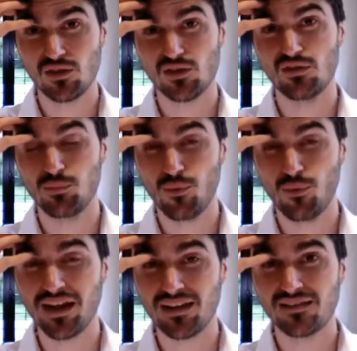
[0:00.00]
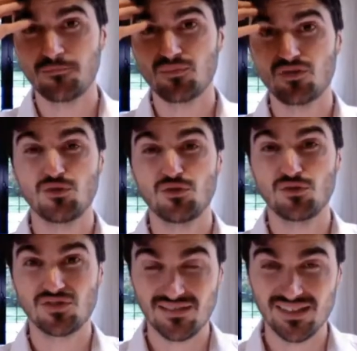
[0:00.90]
the brain to
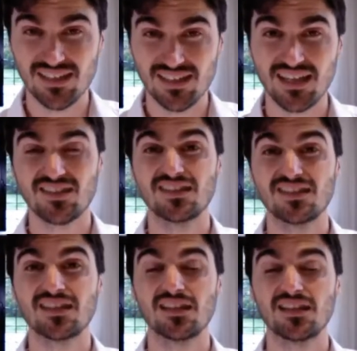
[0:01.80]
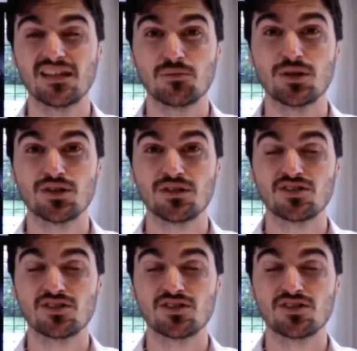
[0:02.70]
send the sending it in inhibition.